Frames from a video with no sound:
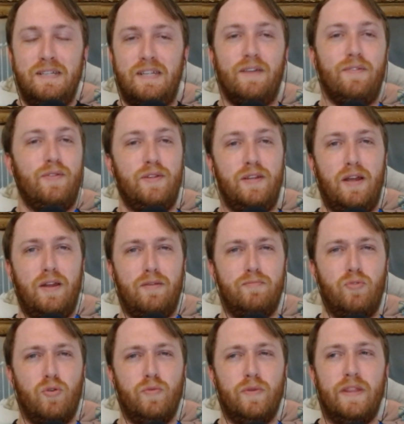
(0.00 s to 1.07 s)
definitely not on
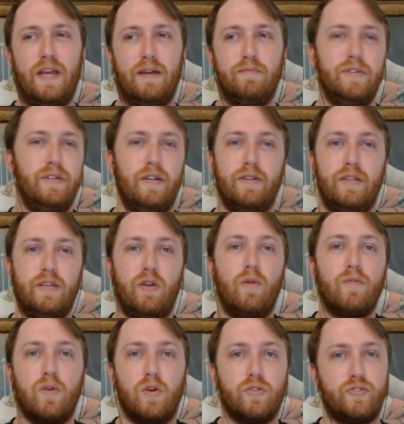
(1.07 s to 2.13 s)
board with that. But no, the
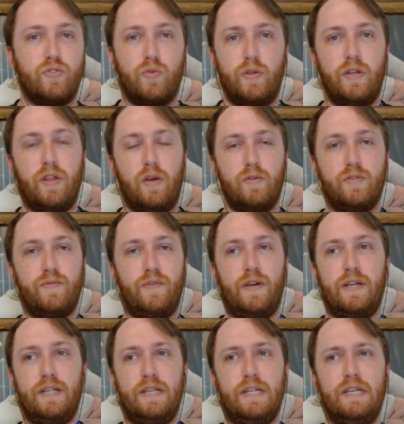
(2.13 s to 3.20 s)
overall story I thought was
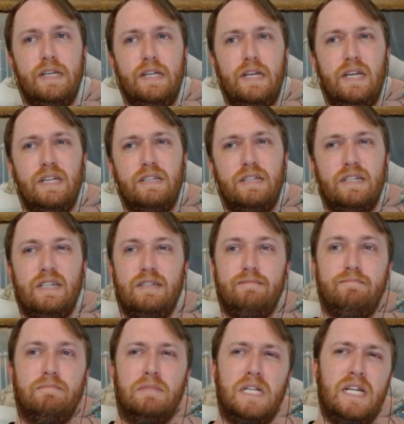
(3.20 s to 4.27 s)
fine.
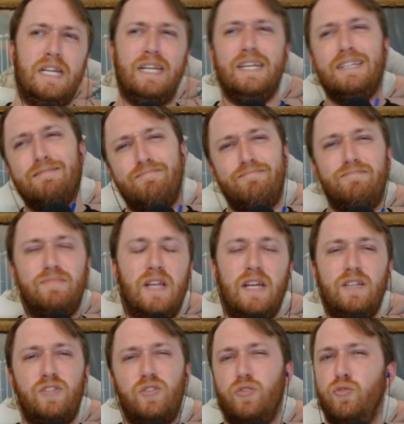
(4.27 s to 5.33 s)
Um,
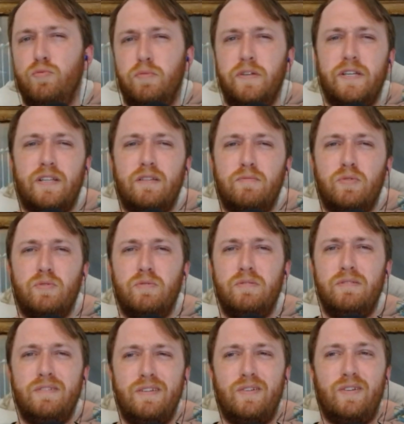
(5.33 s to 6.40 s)
not too predictable.
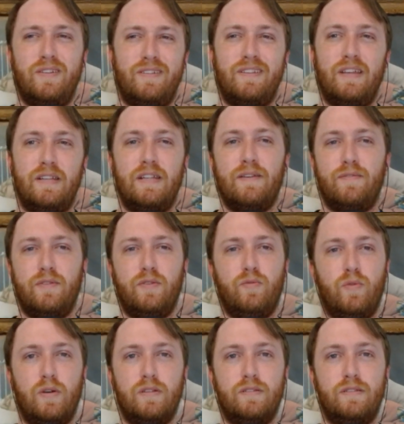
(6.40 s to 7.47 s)
You know, it, it definitely
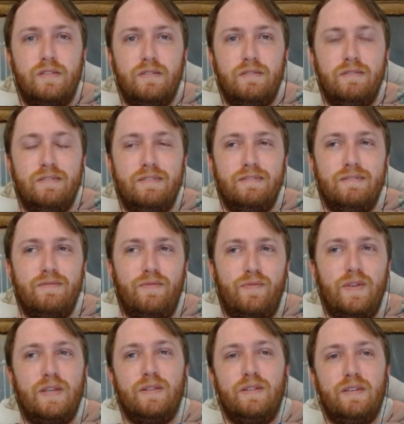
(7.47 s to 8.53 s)
was
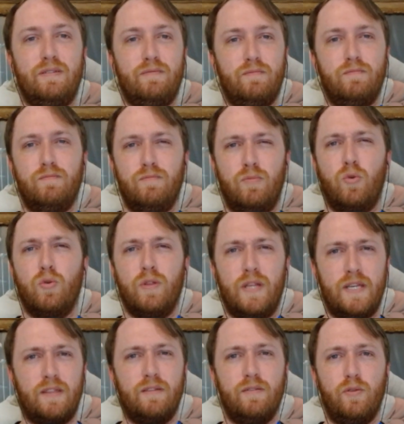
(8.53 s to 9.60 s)
feeling more
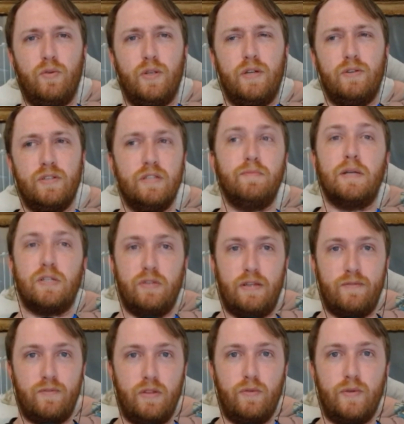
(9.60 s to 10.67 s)
like the lawyer, especially
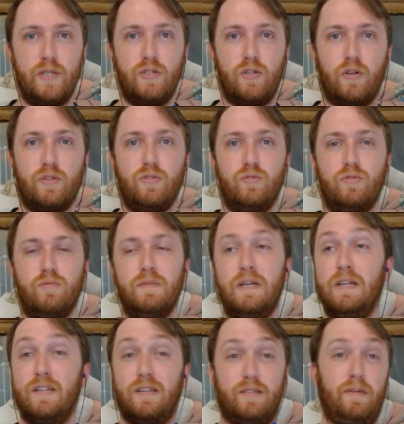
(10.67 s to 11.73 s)
after they went and talked to him.
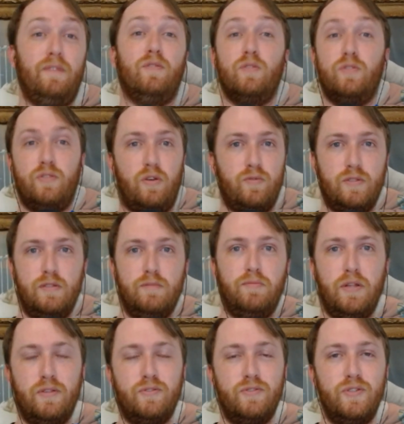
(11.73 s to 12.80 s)
Because my first thought was the
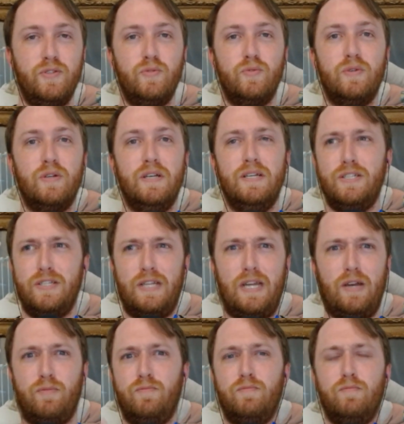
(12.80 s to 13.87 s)
butler too, just
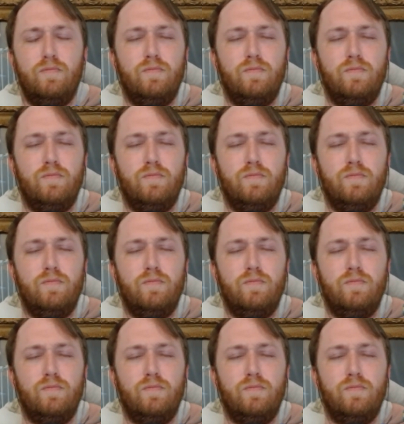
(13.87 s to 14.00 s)
how